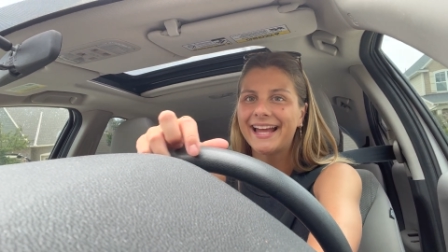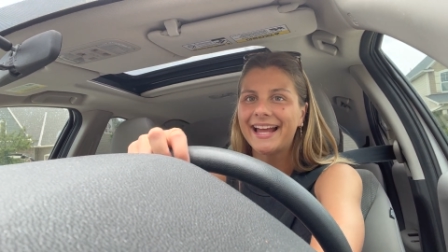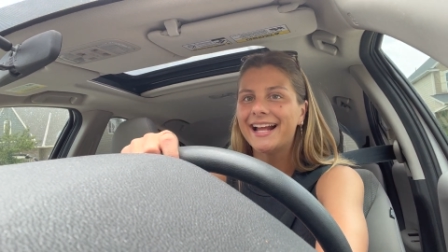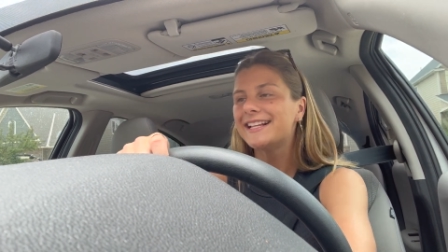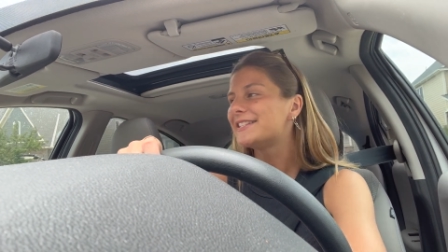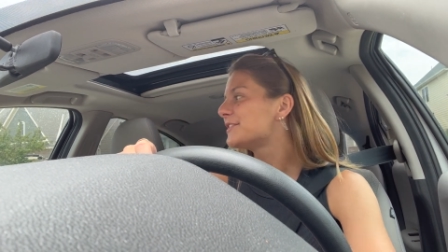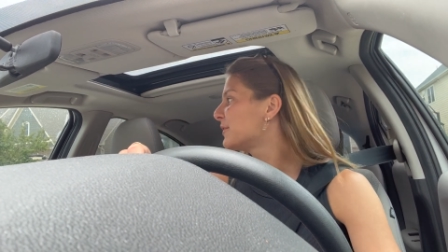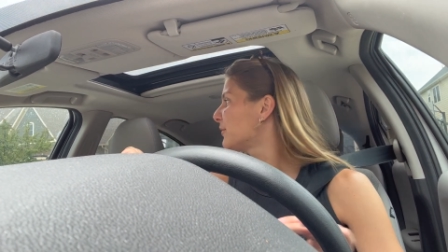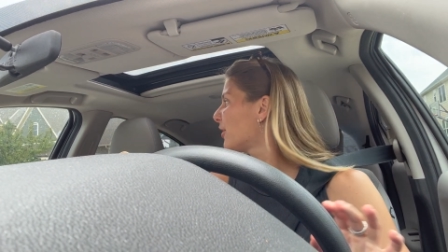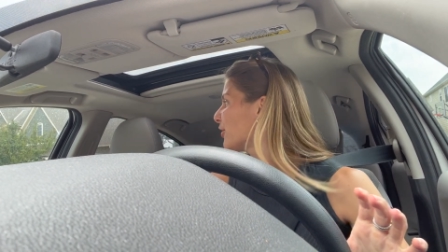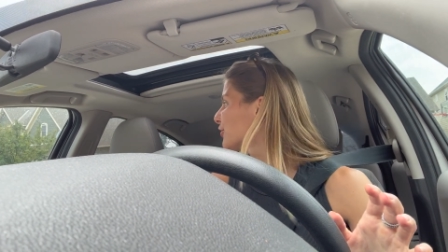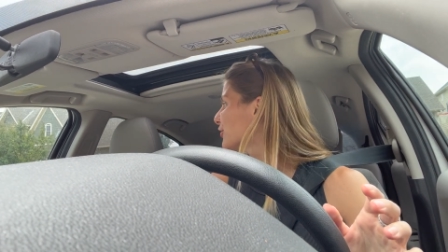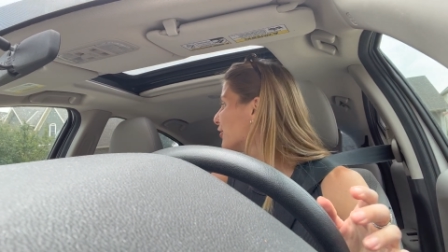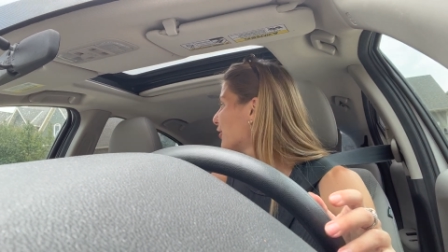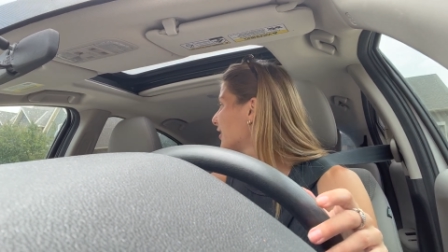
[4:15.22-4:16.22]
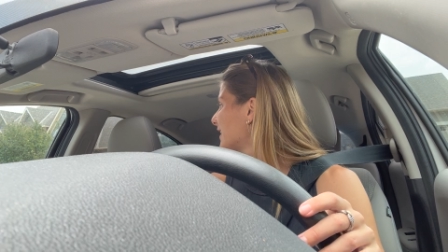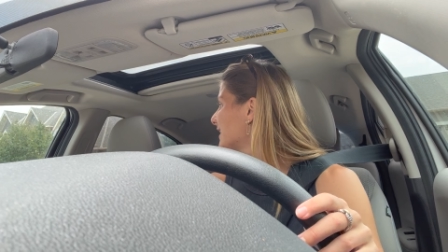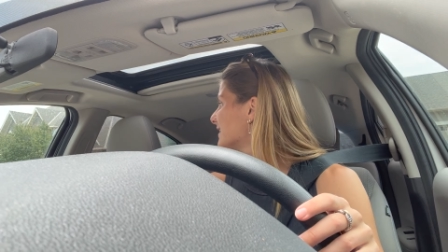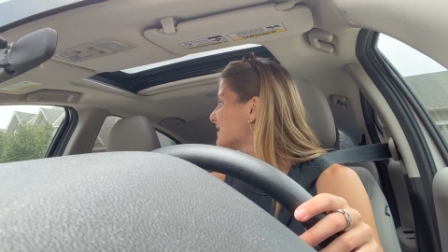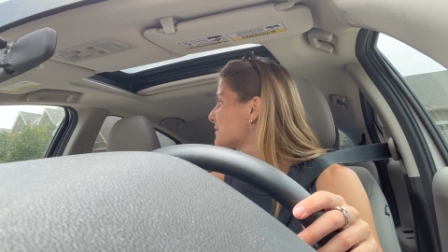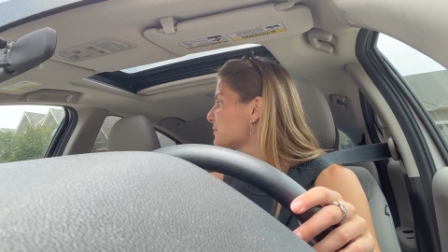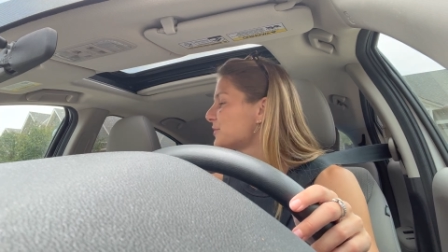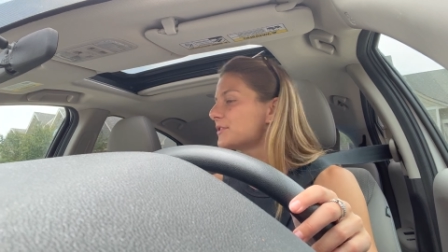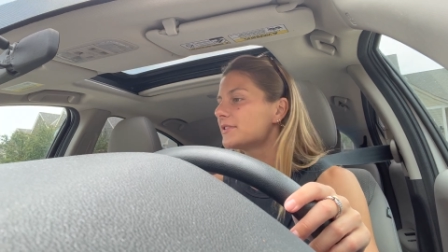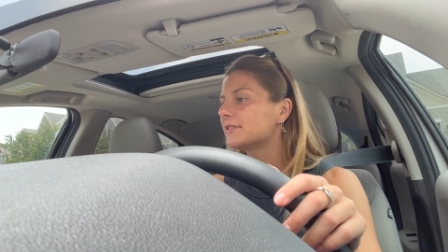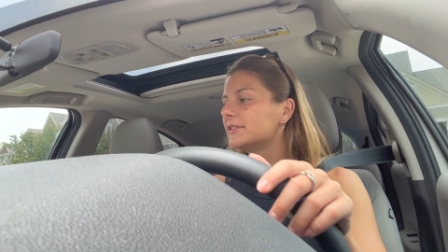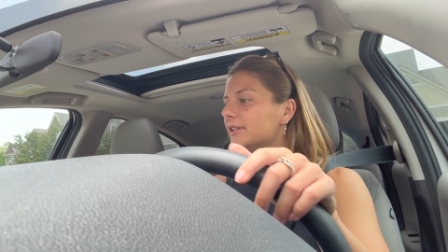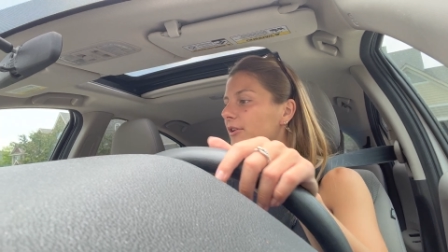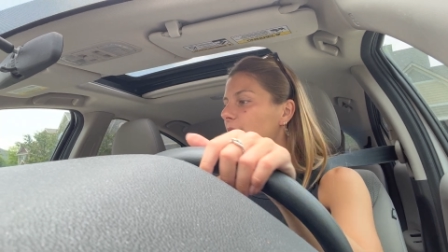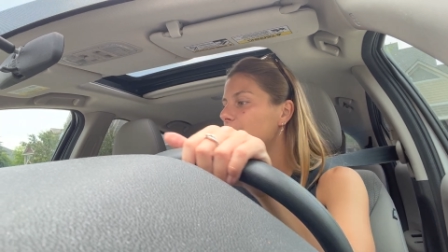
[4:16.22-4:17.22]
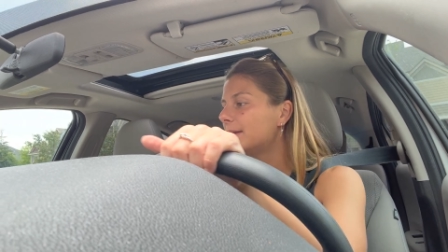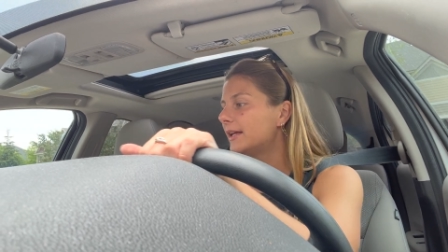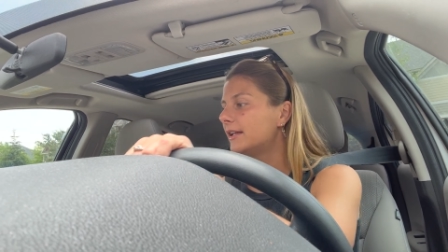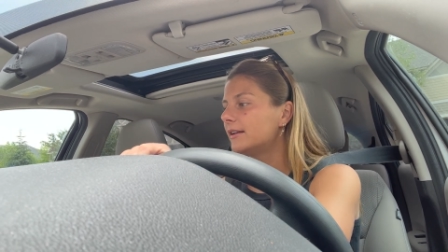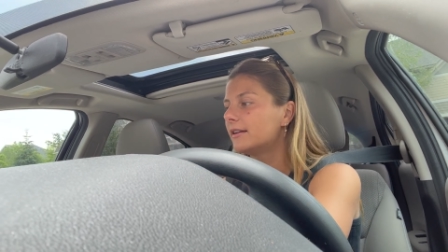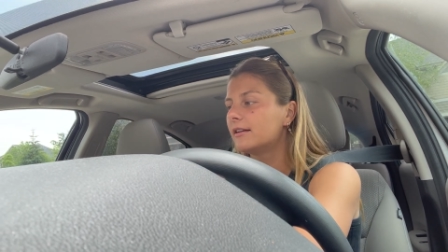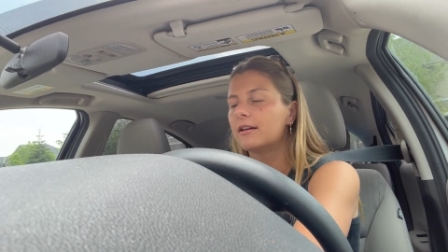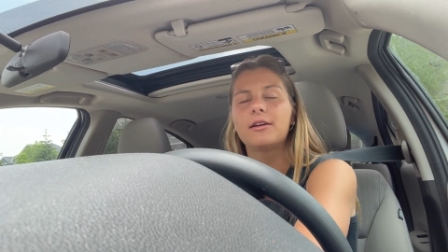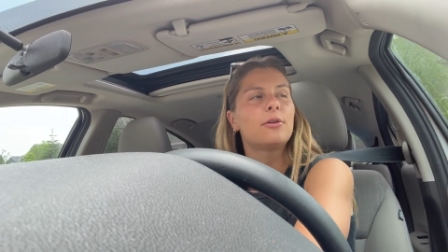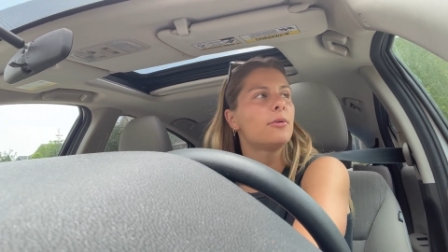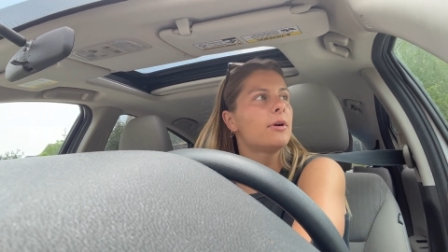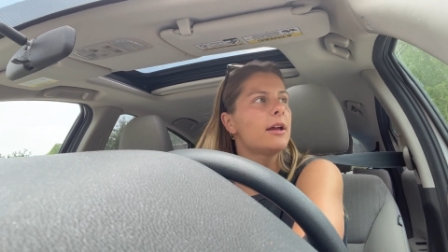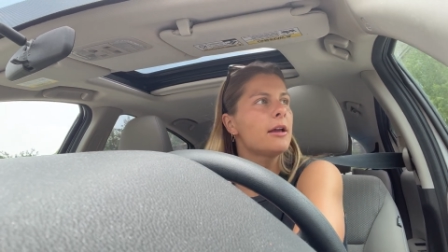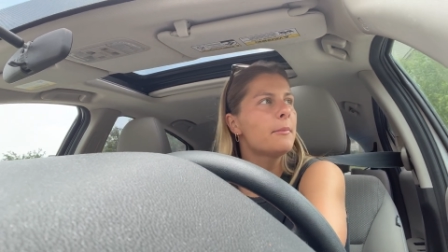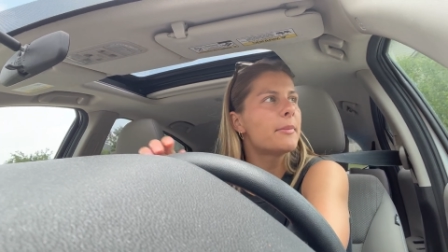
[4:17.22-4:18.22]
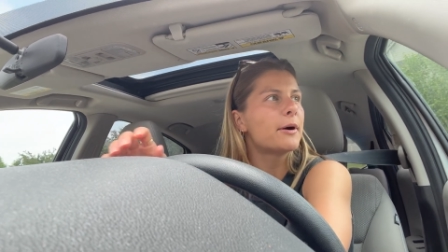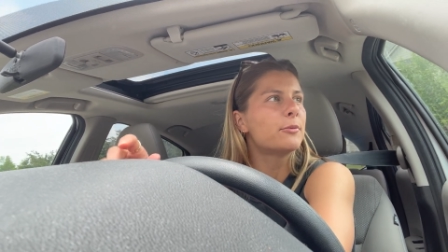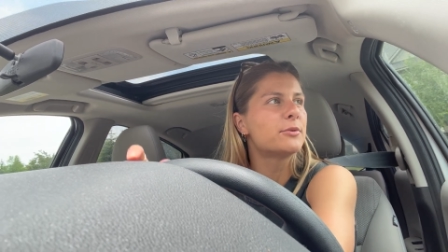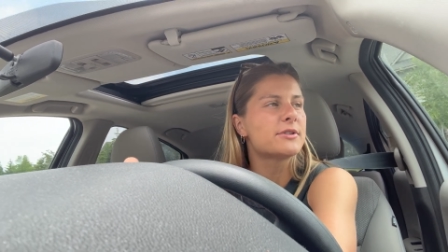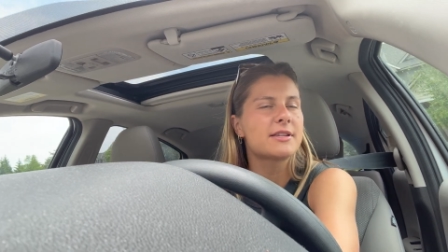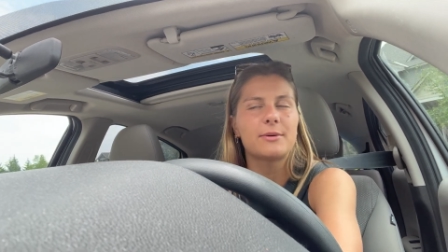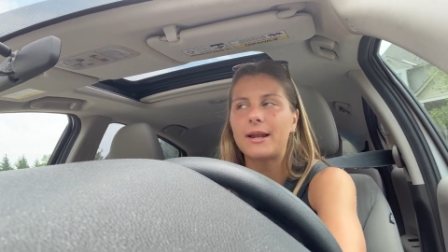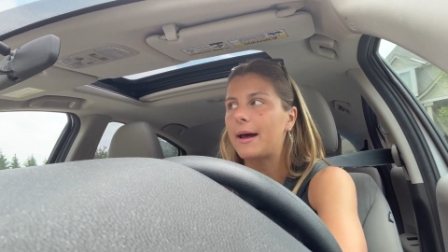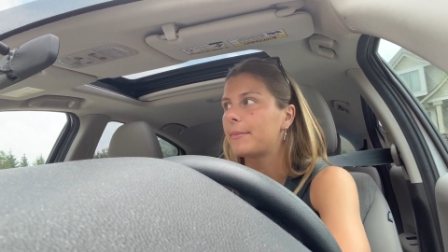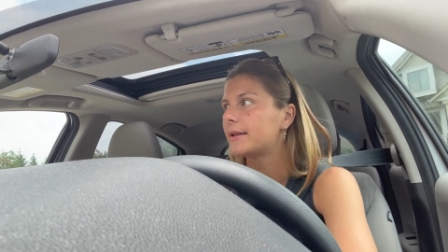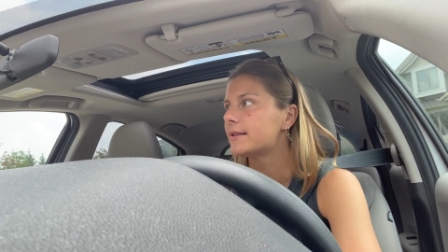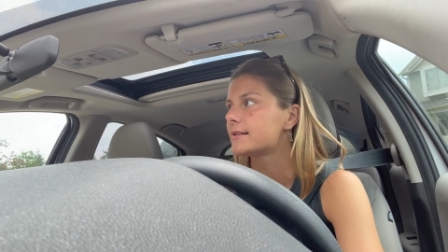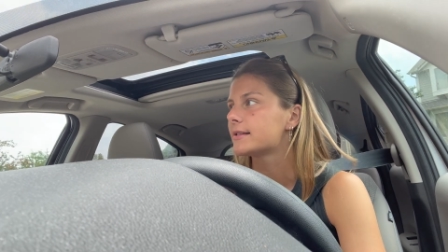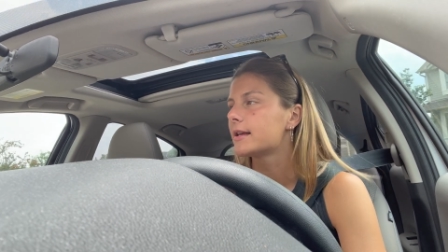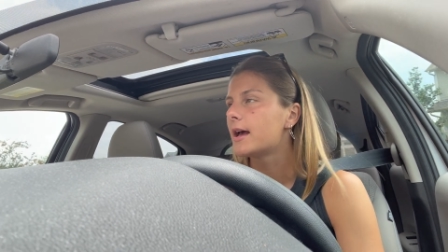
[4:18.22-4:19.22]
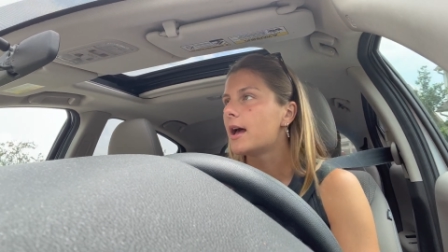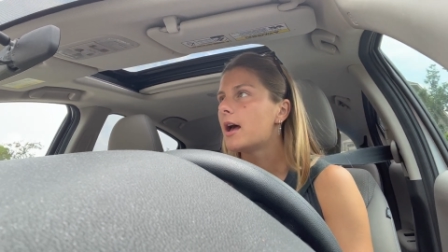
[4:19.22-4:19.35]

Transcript: it's no longer in our hands, which is a little bit annoying, but we'll see what happens.